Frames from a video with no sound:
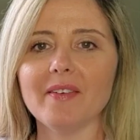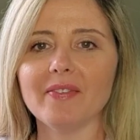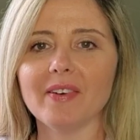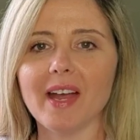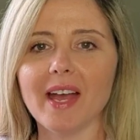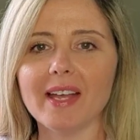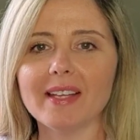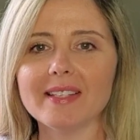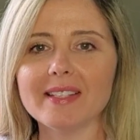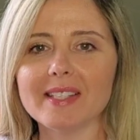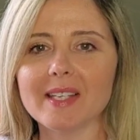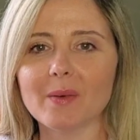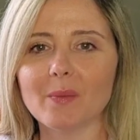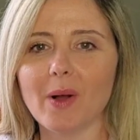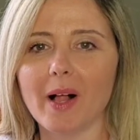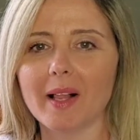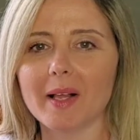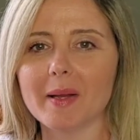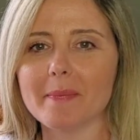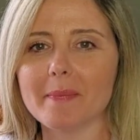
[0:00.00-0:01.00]
friends, and
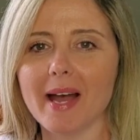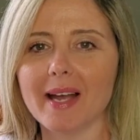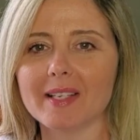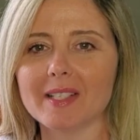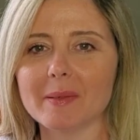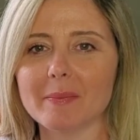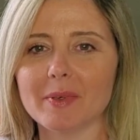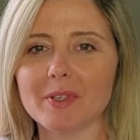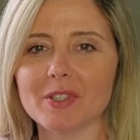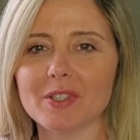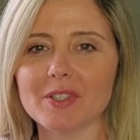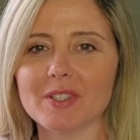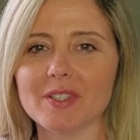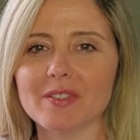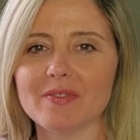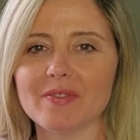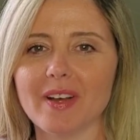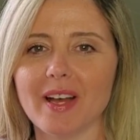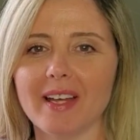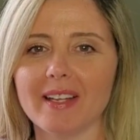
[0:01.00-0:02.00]
welcome back to Bushels
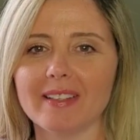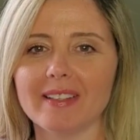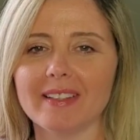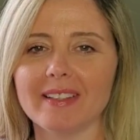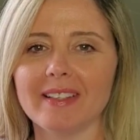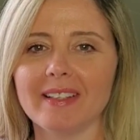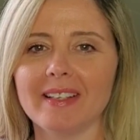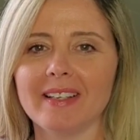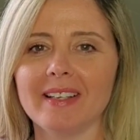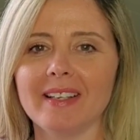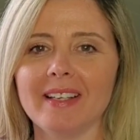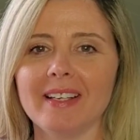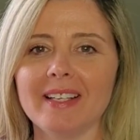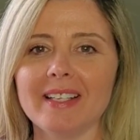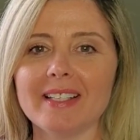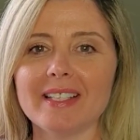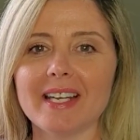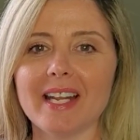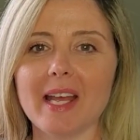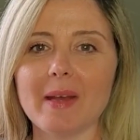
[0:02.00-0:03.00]
of Fun.
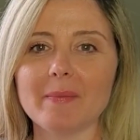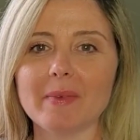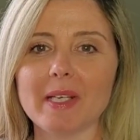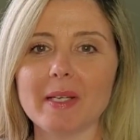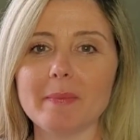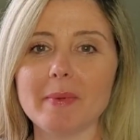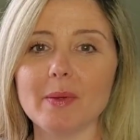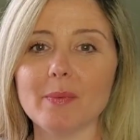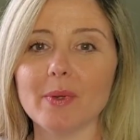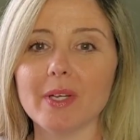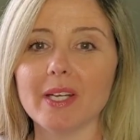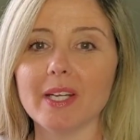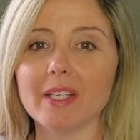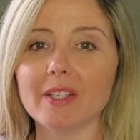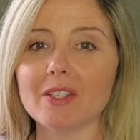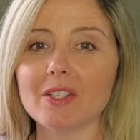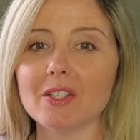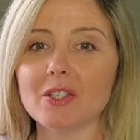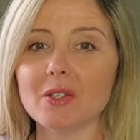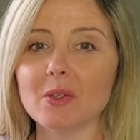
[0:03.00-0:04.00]
Today I'm going to be reading
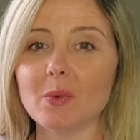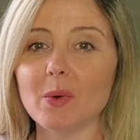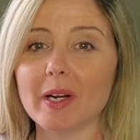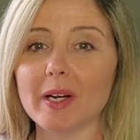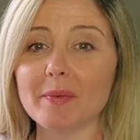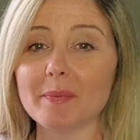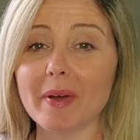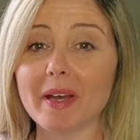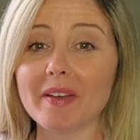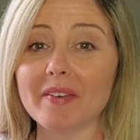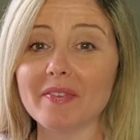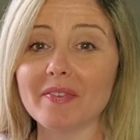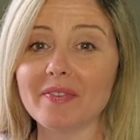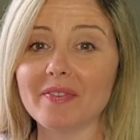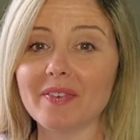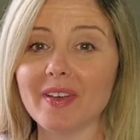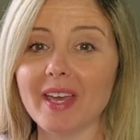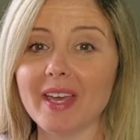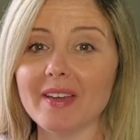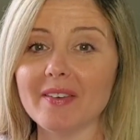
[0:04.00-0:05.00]
to you one of my
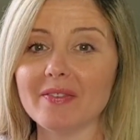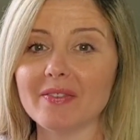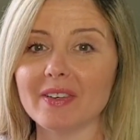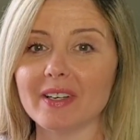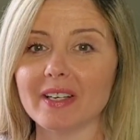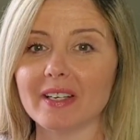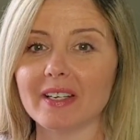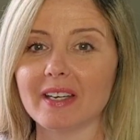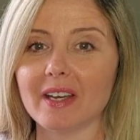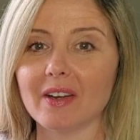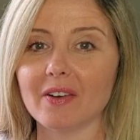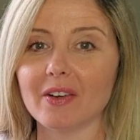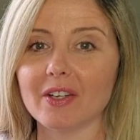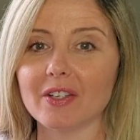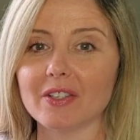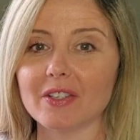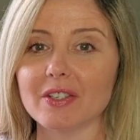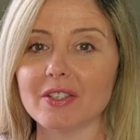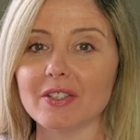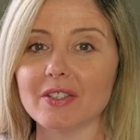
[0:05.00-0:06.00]
favorite
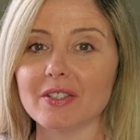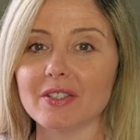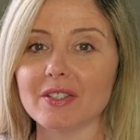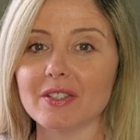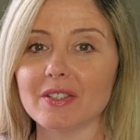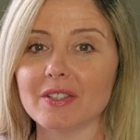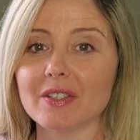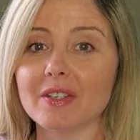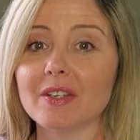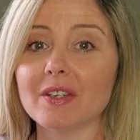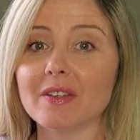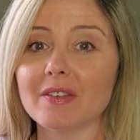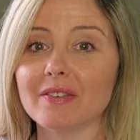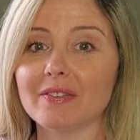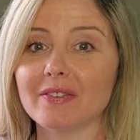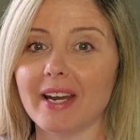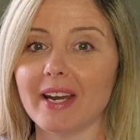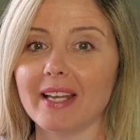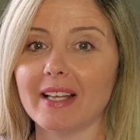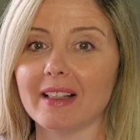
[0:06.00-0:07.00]
characters,
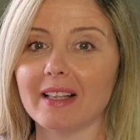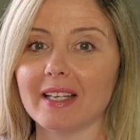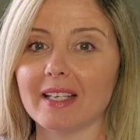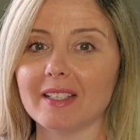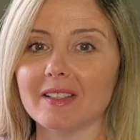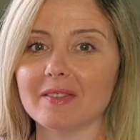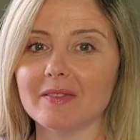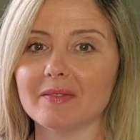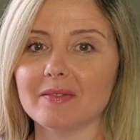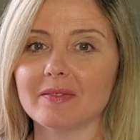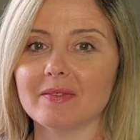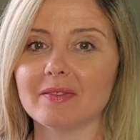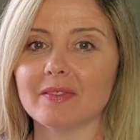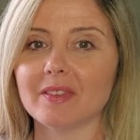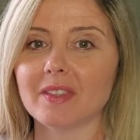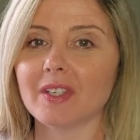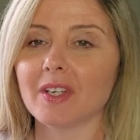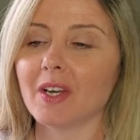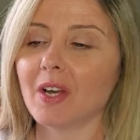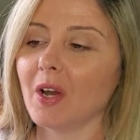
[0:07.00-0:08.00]
Franklin.
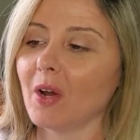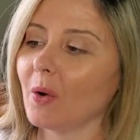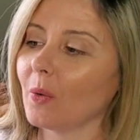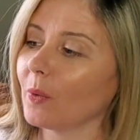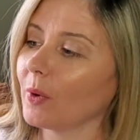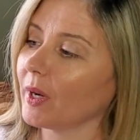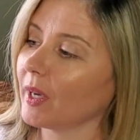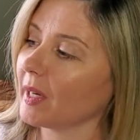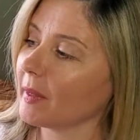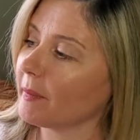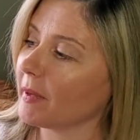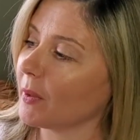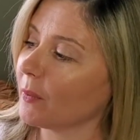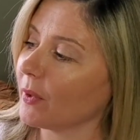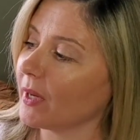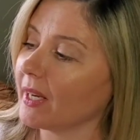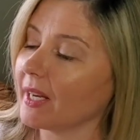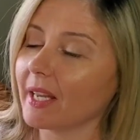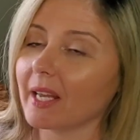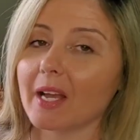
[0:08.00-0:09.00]
We're going to be
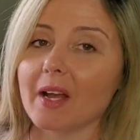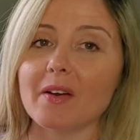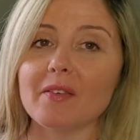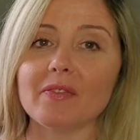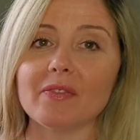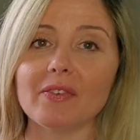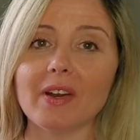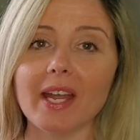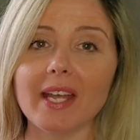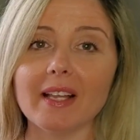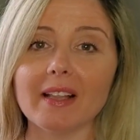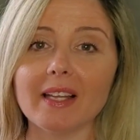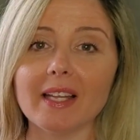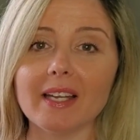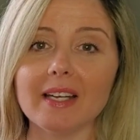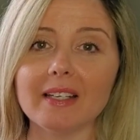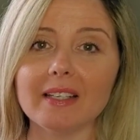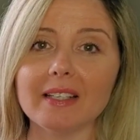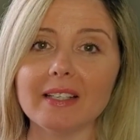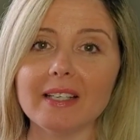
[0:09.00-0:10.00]
reading
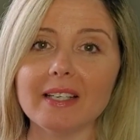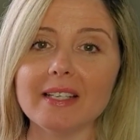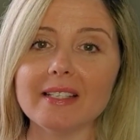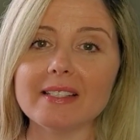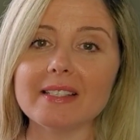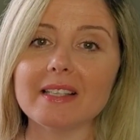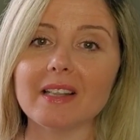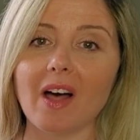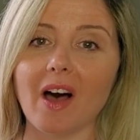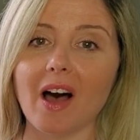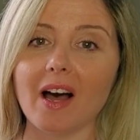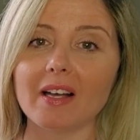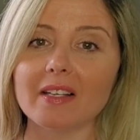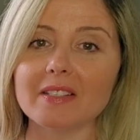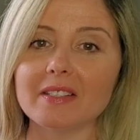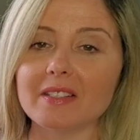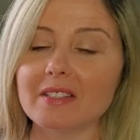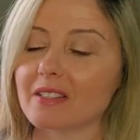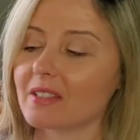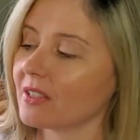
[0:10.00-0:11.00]
Franklin is
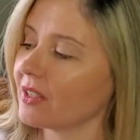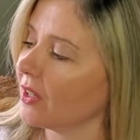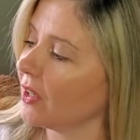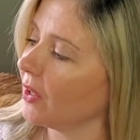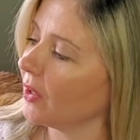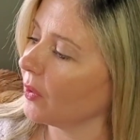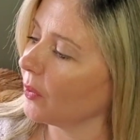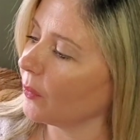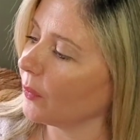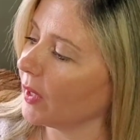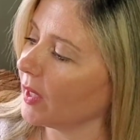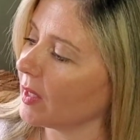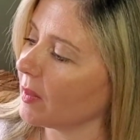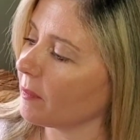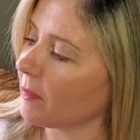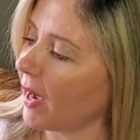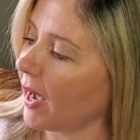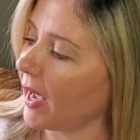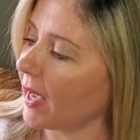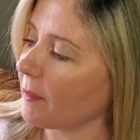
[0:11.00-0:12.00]
Lost, written
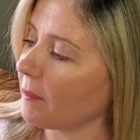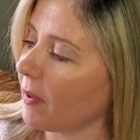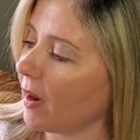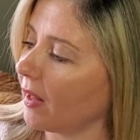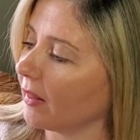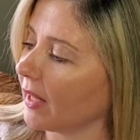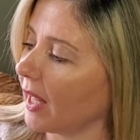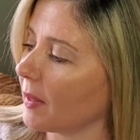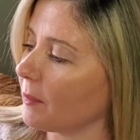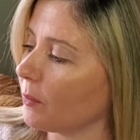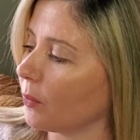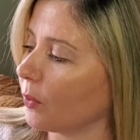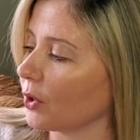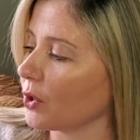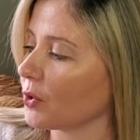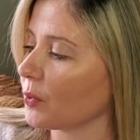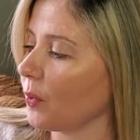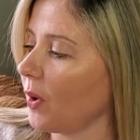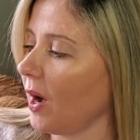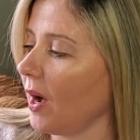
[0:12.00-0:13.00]
by Paulette
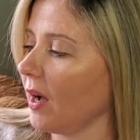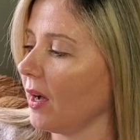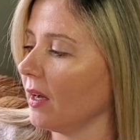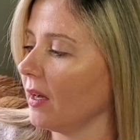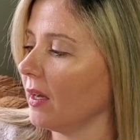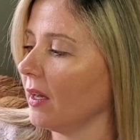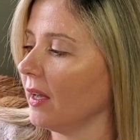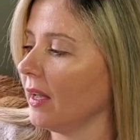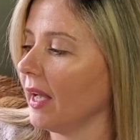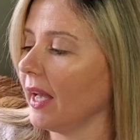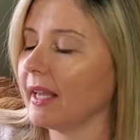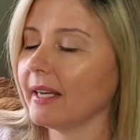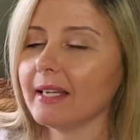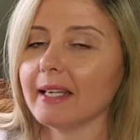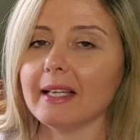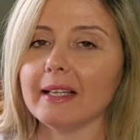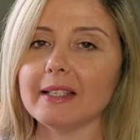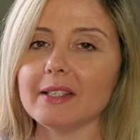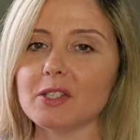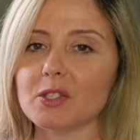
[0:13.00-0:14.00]
Bourgeois and
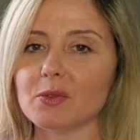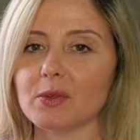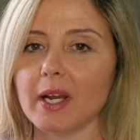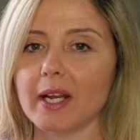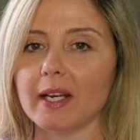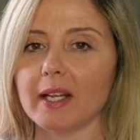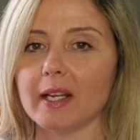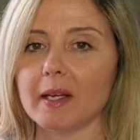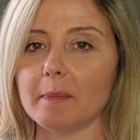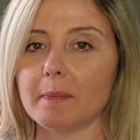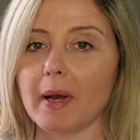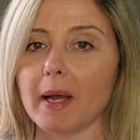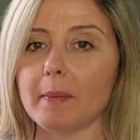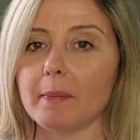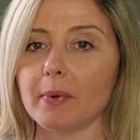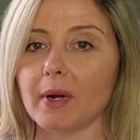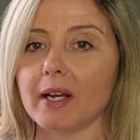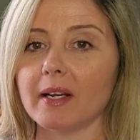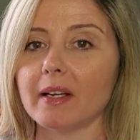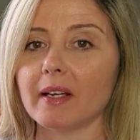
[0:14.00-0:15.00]
illustrated by
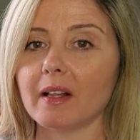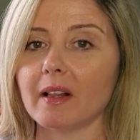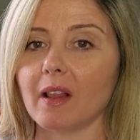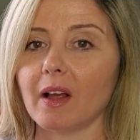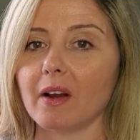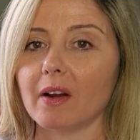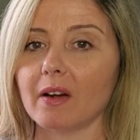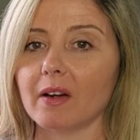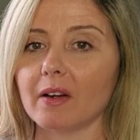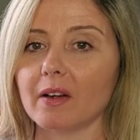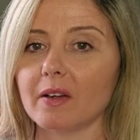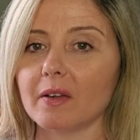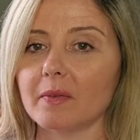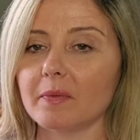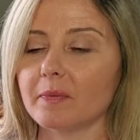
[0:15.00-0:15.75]
Brenda Clark.